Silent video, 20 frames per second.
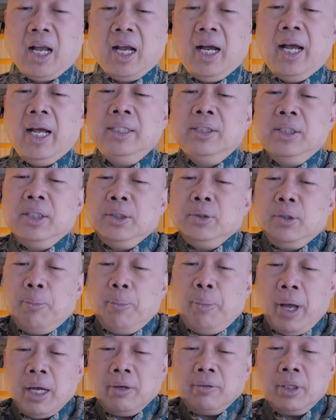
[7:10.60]
And so the
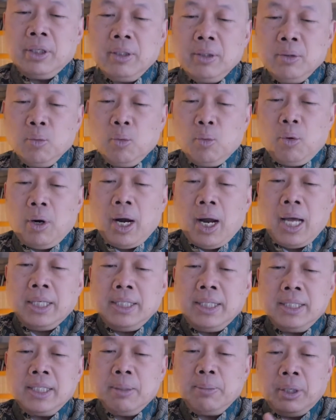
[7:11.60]
back of the tongue
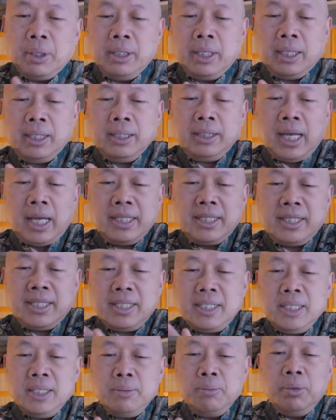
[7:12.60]
rises up, and then that
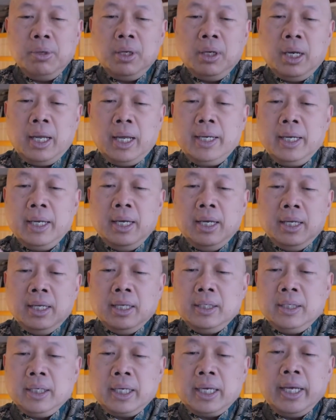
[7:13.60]
stimulates
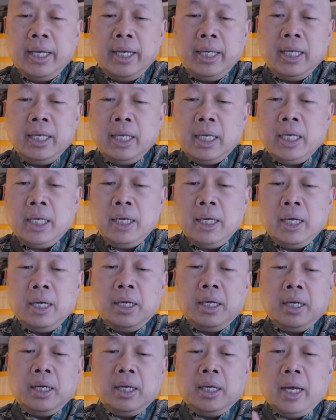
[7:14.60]
the kidney
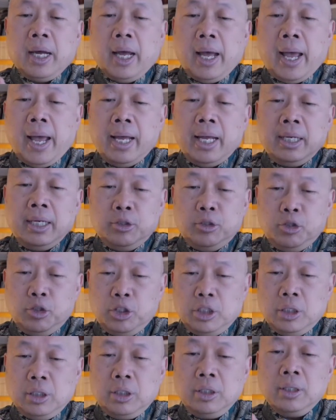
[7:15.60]

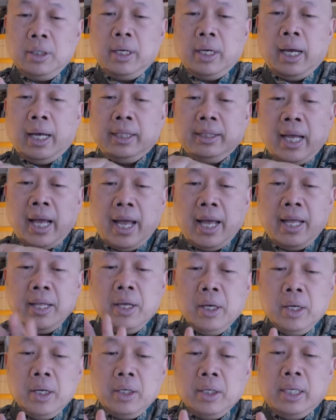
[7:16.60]
energy, and that
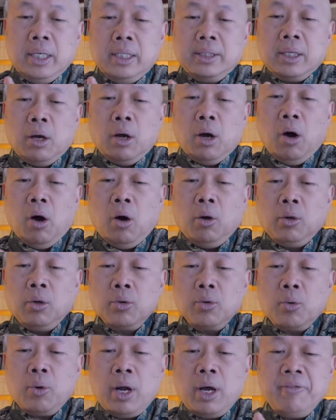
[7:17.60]
is a
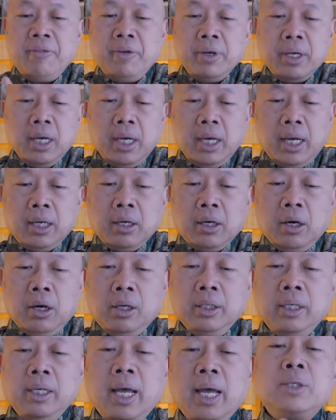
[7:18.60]
holographic
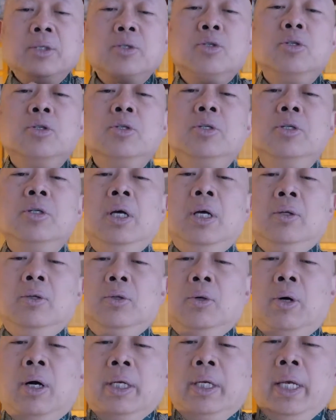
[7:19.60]
connection
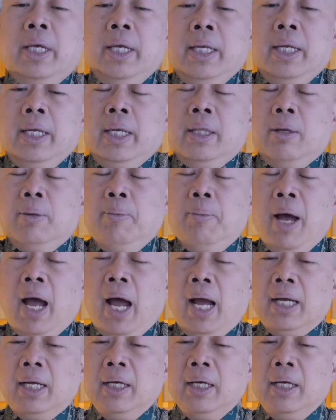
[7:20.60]
to our kidney in the back.